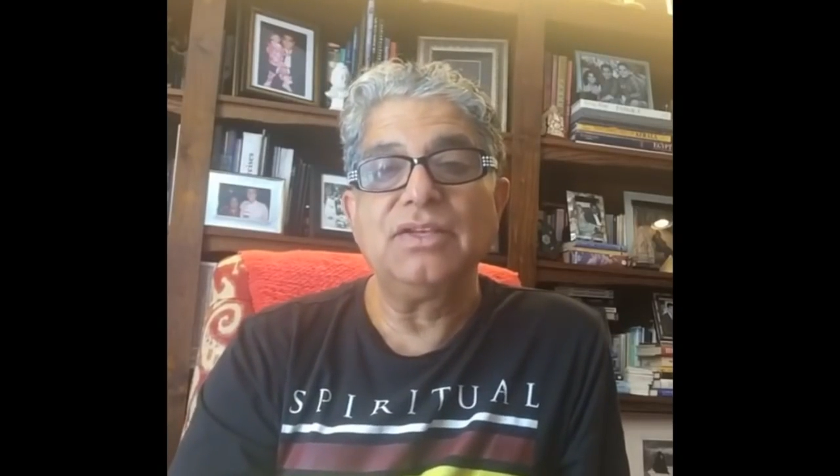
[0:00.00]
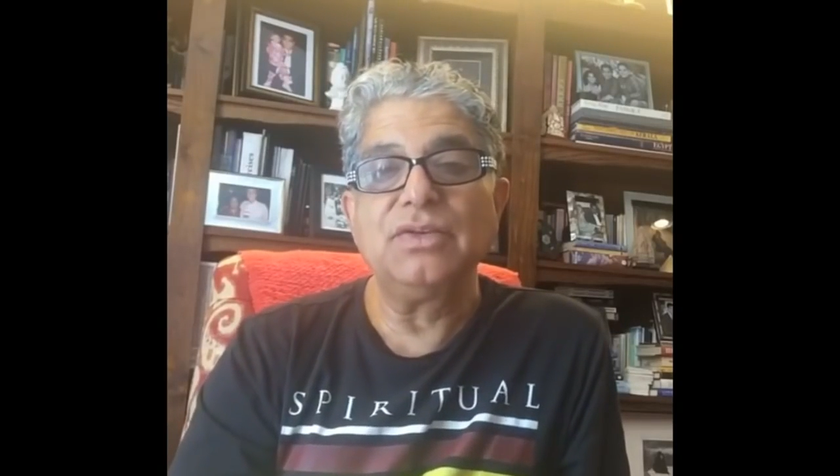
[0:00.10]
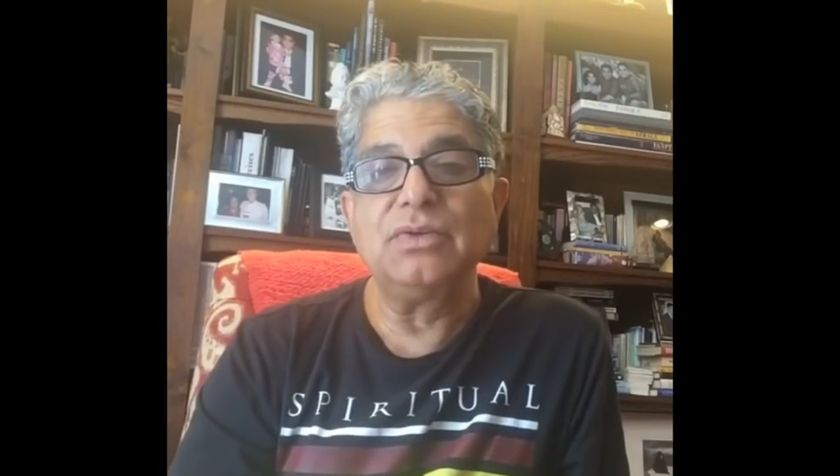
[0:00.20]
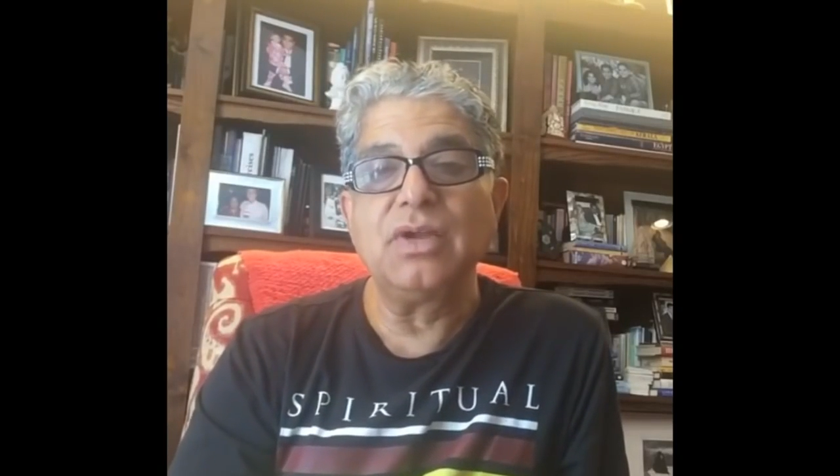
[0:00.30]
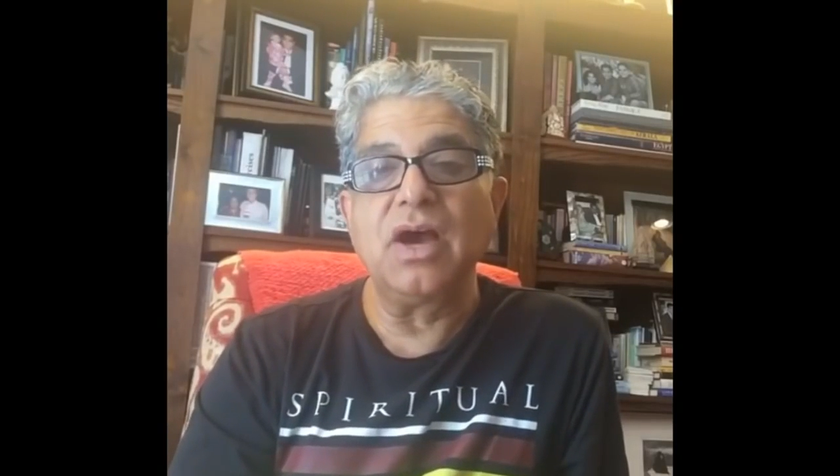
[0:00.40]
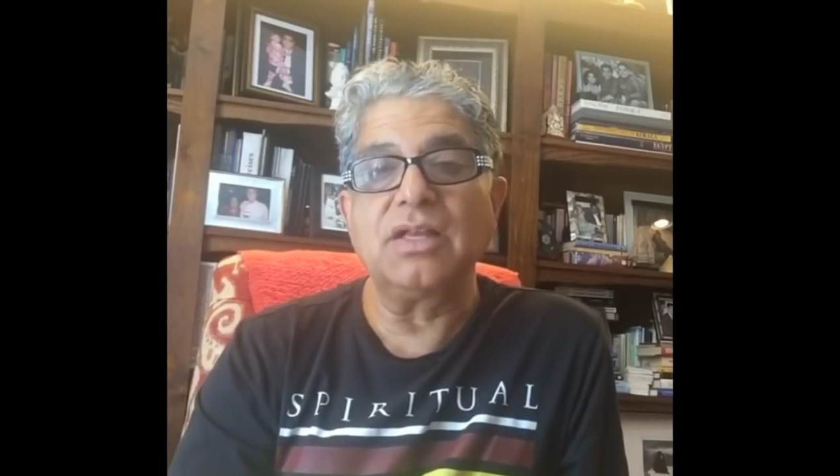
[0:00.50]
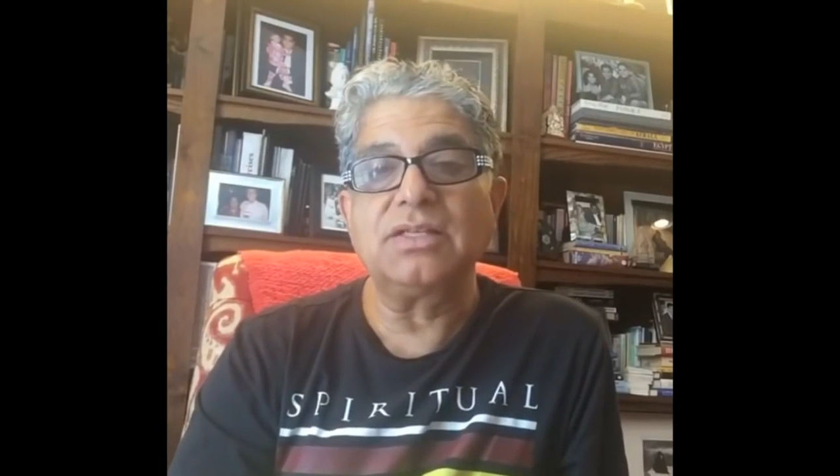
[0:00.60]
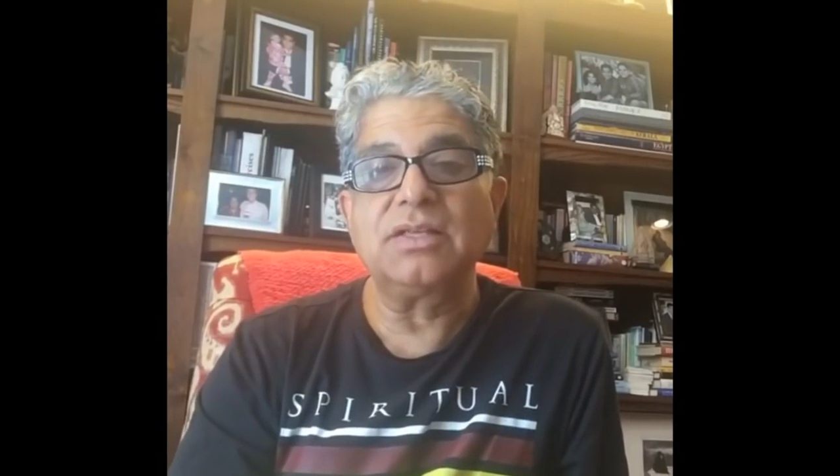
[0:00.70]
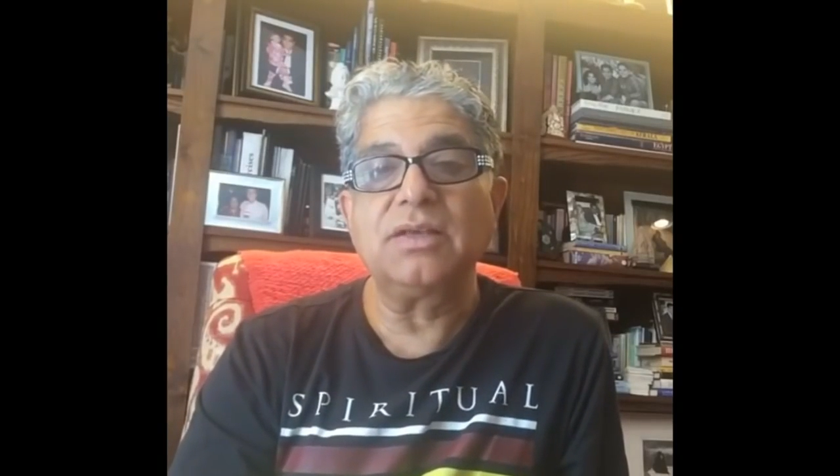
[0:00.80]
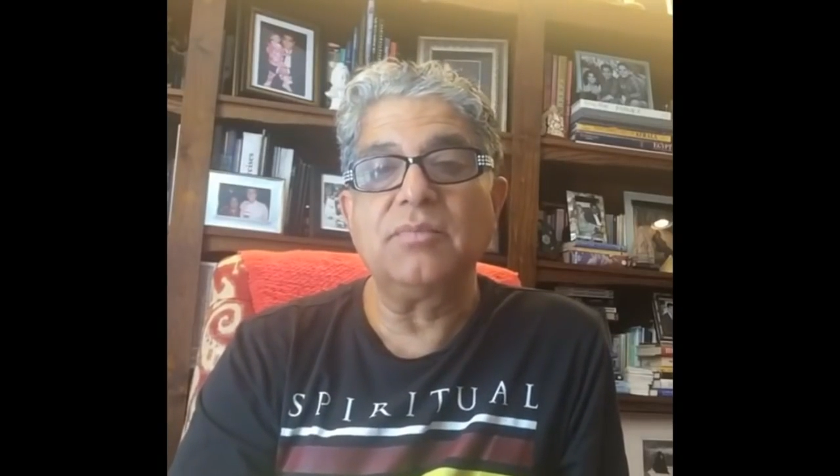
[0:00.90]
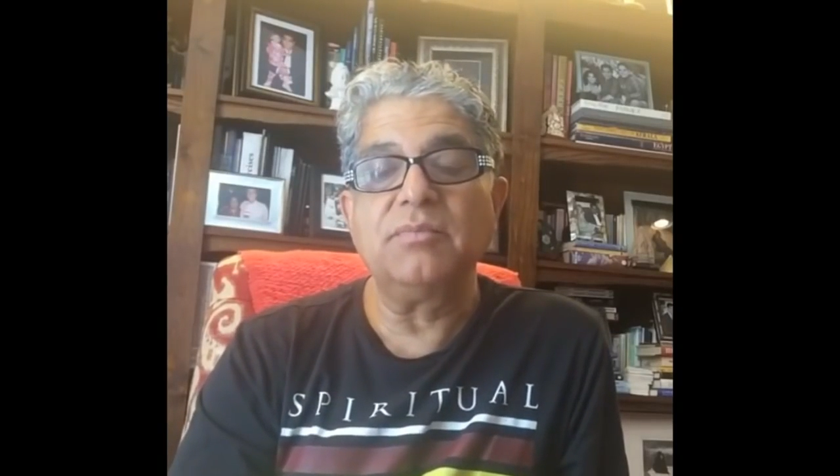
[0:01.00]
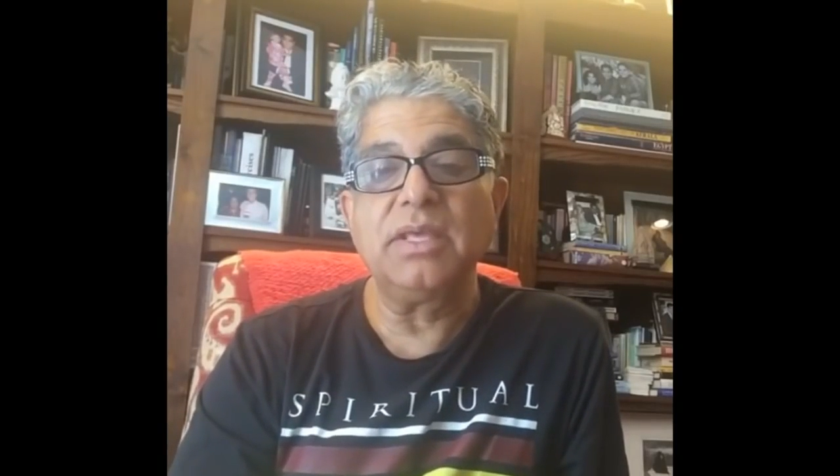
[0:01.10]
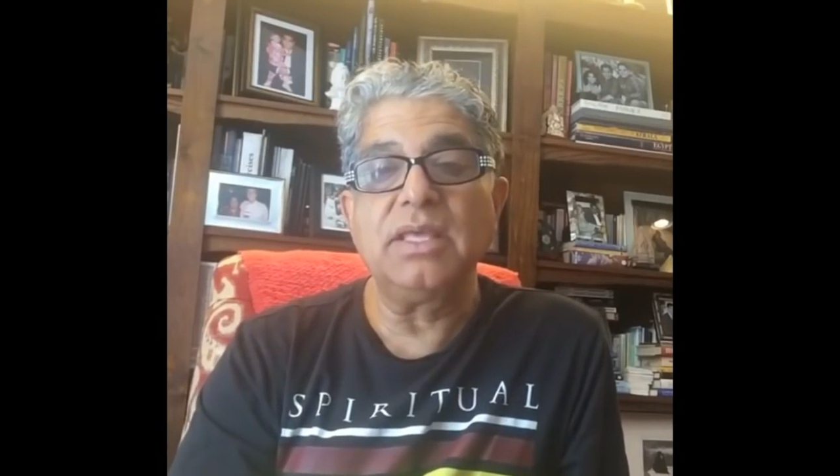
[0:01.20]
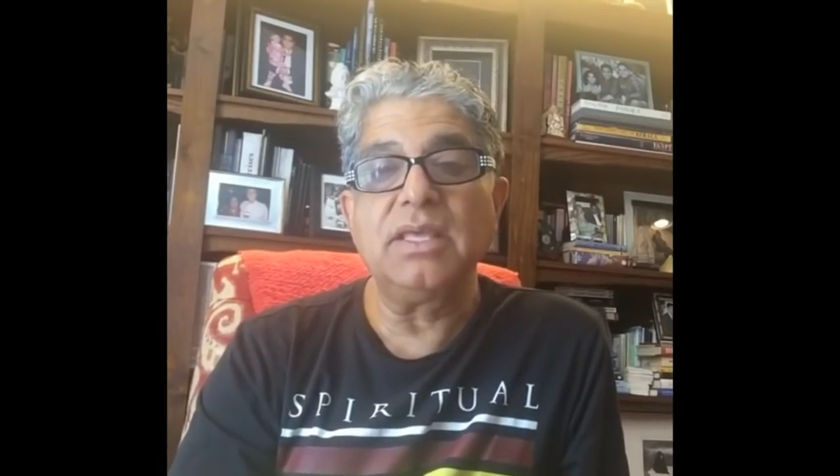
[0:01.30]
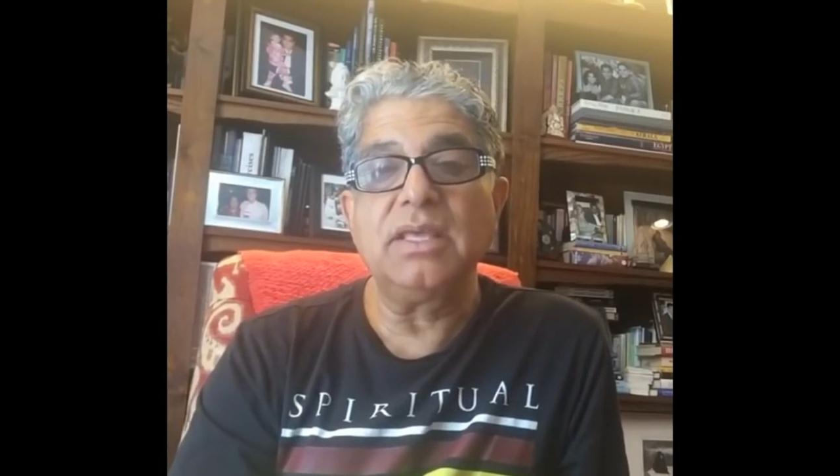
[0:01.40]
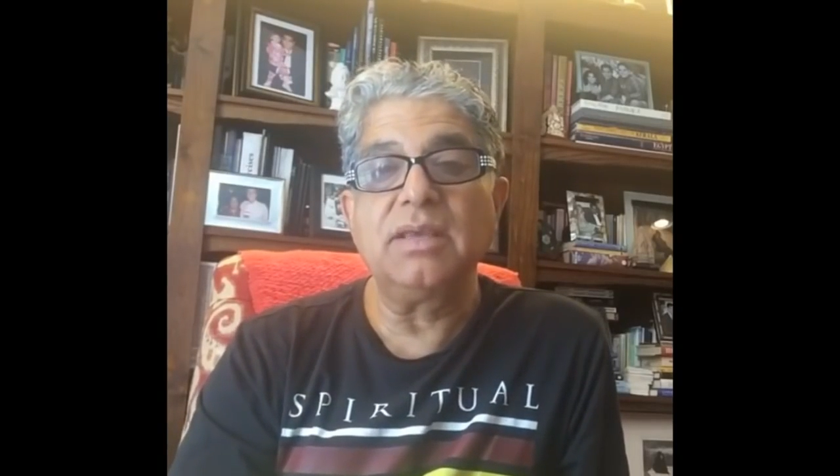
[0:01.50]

Do not be